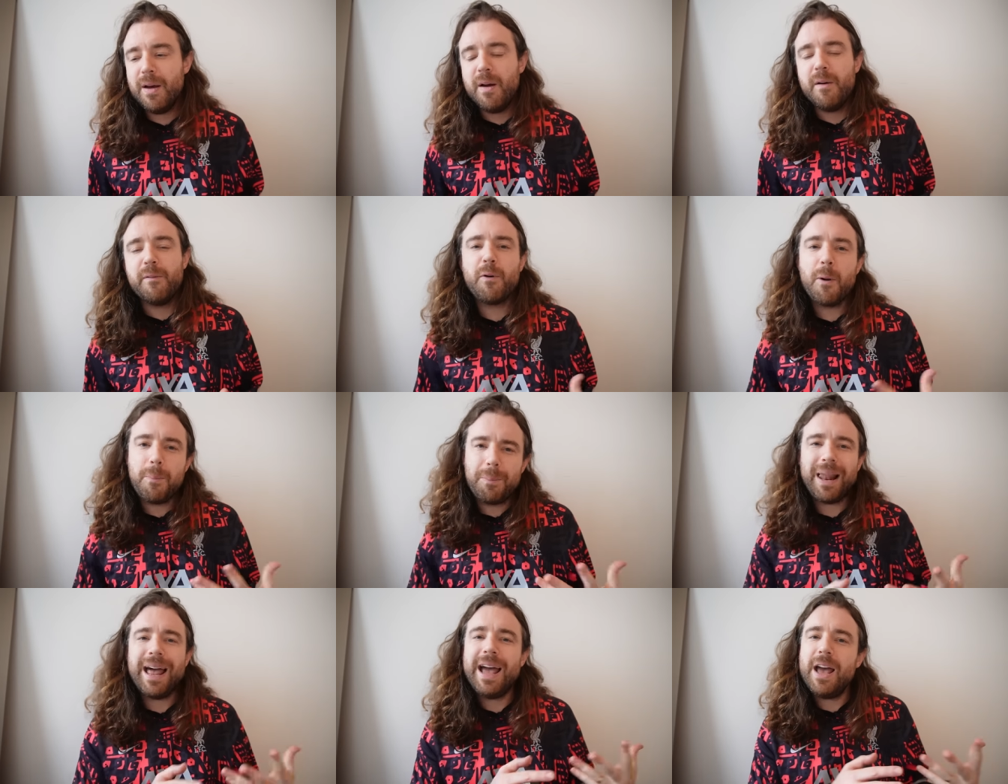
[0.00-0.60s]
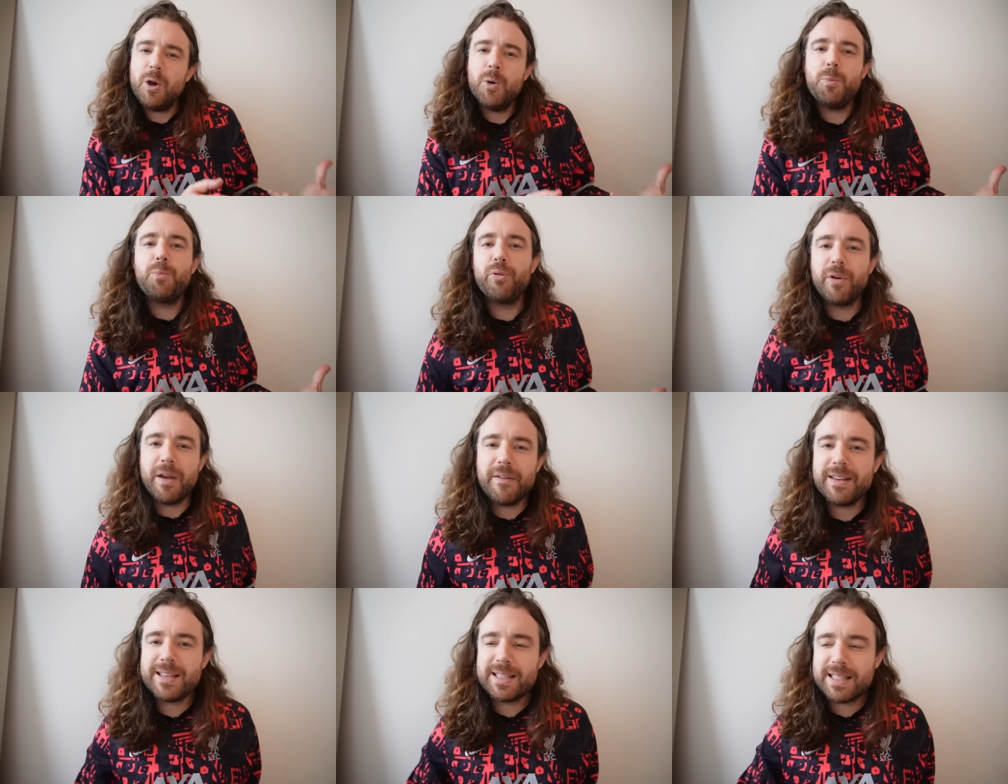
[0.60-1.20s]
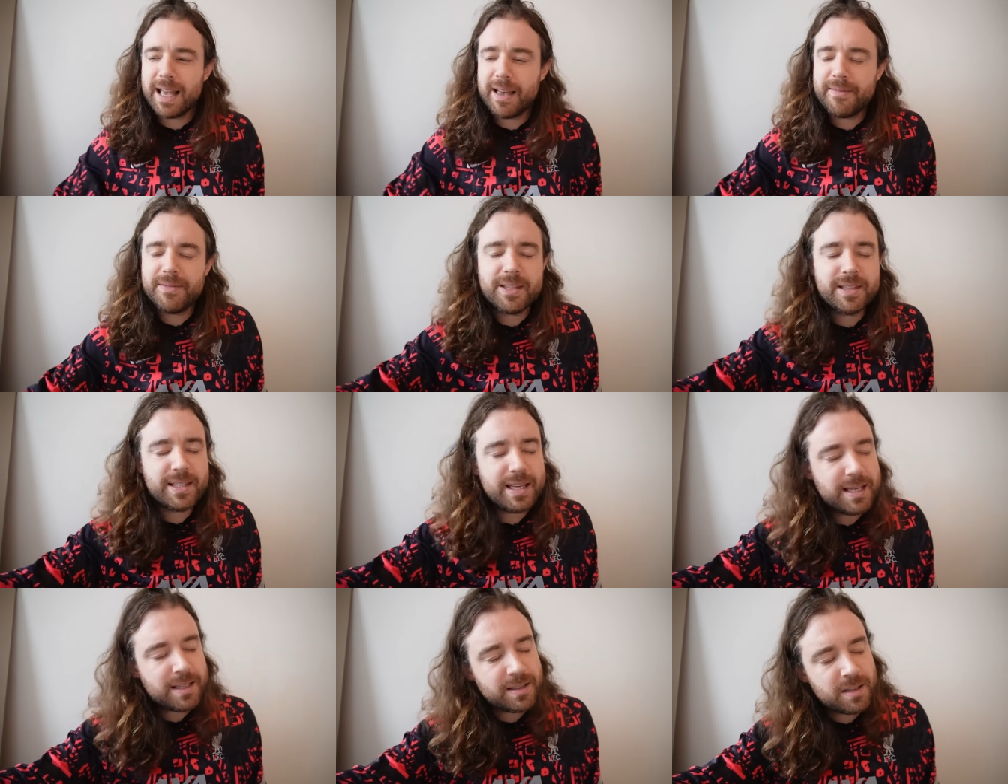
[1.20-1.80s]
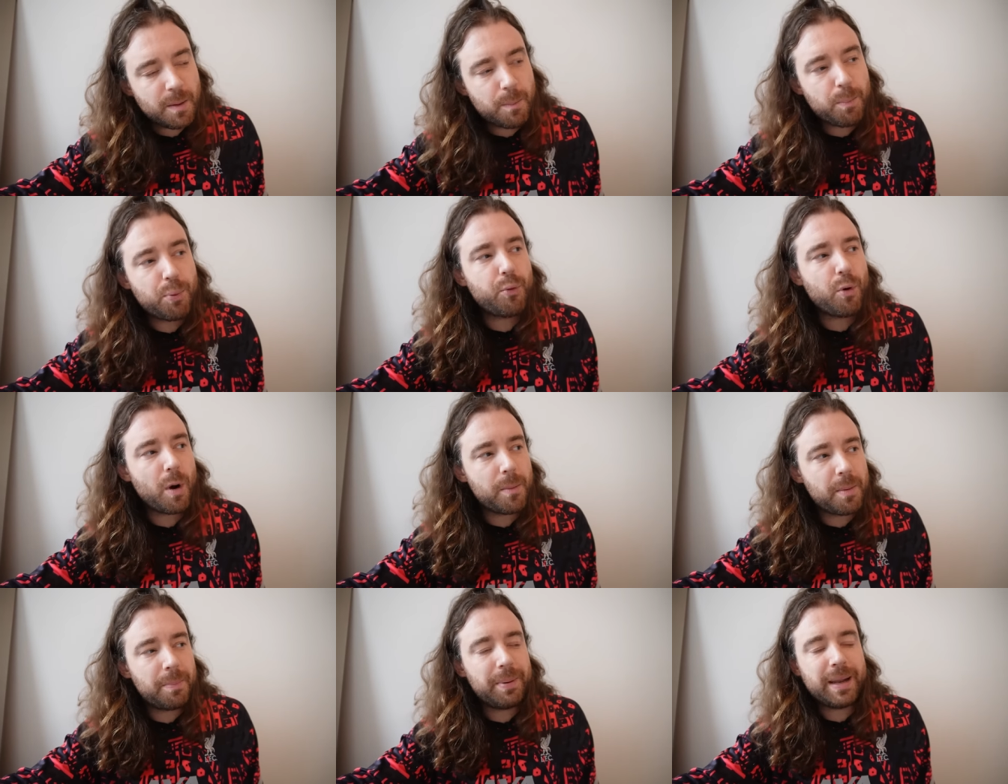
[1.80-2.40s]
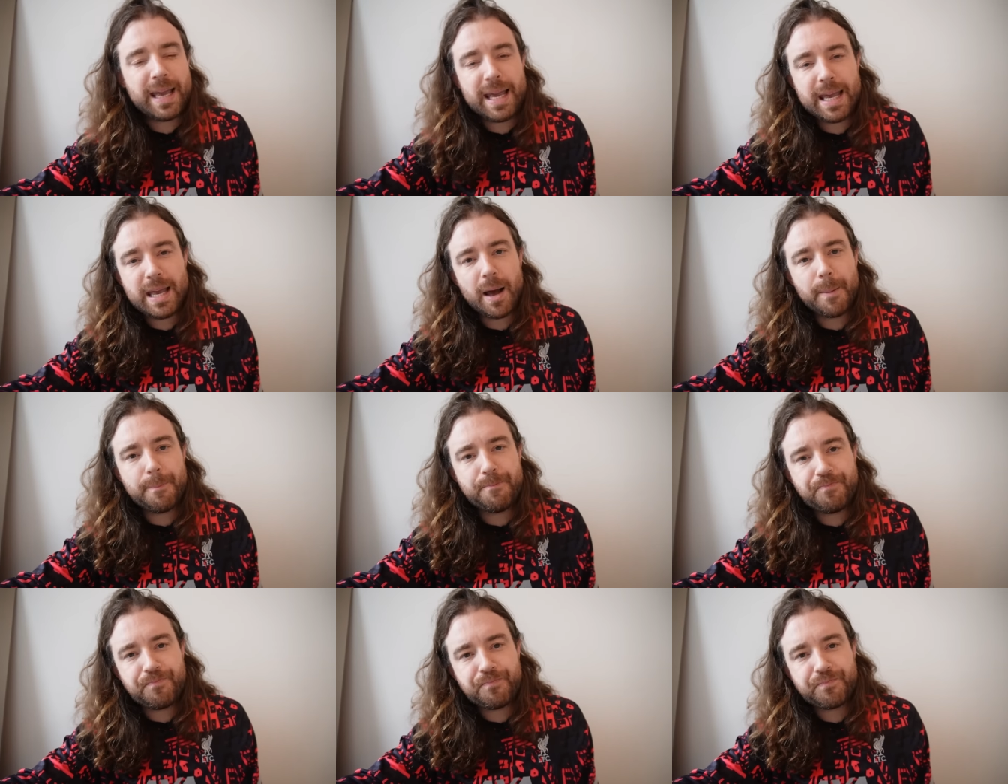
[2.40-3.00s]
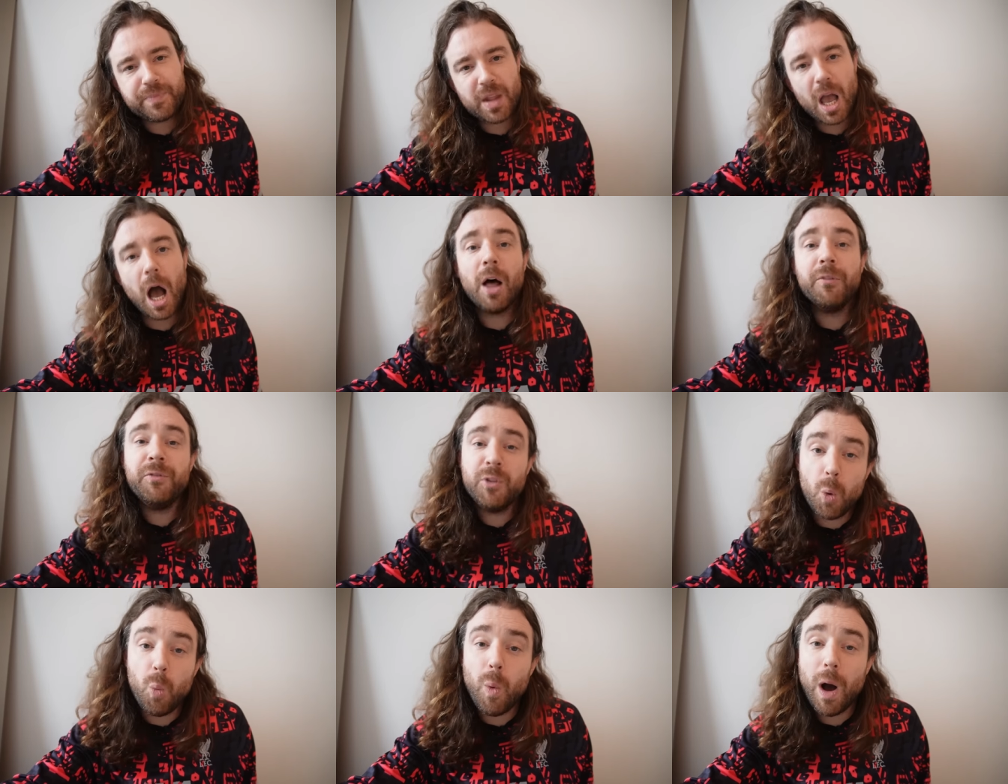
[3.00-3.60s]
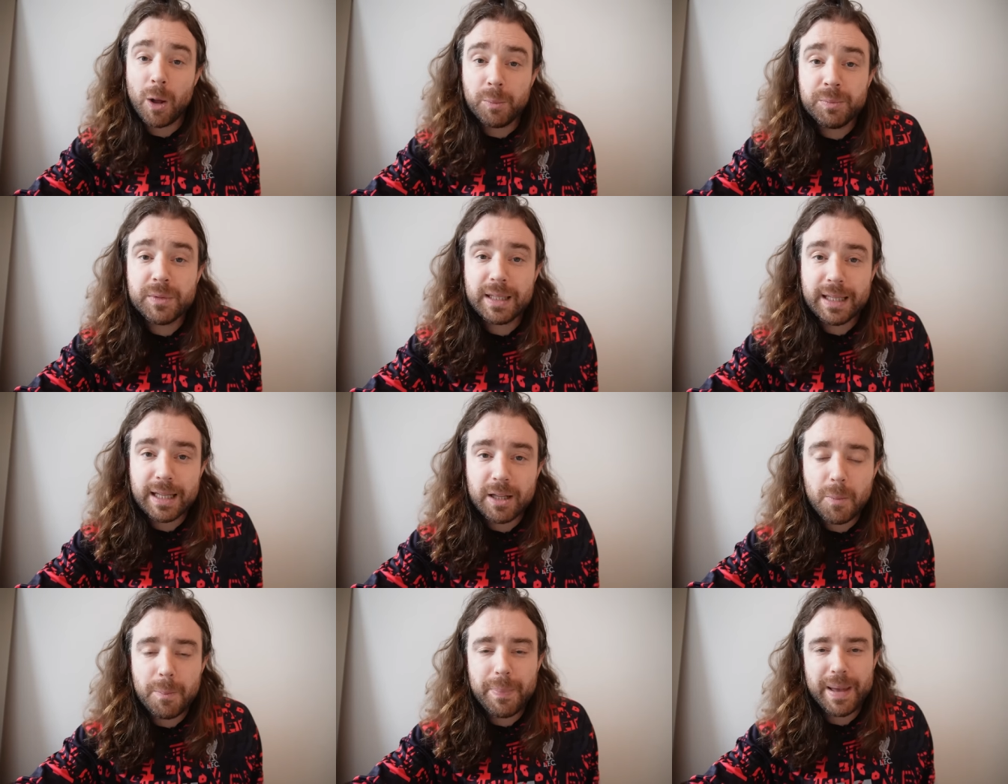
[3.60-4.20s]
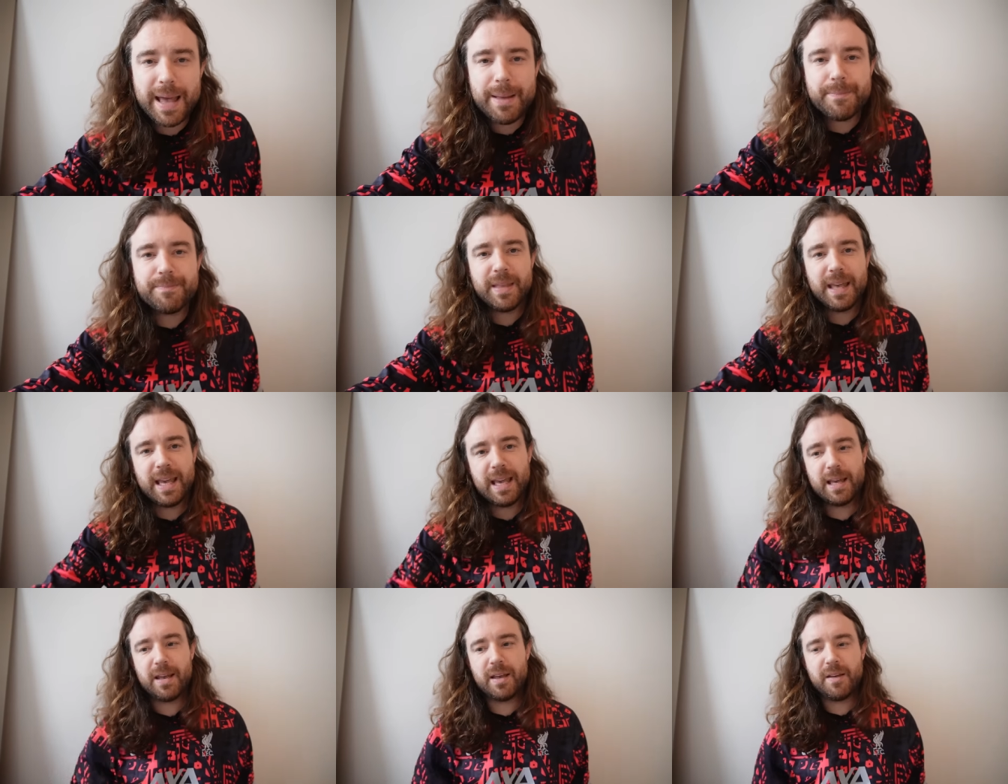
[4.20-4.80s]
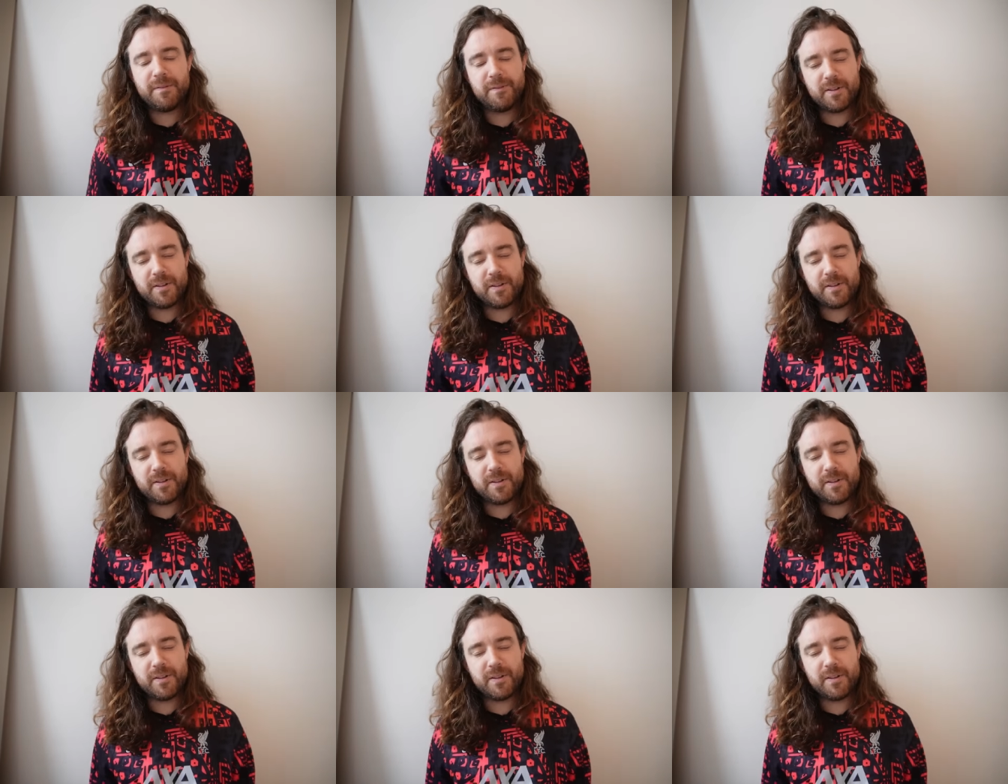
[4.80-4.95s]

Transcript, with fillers: For a player who previously in the season had probably underwhelmed a little bit, it,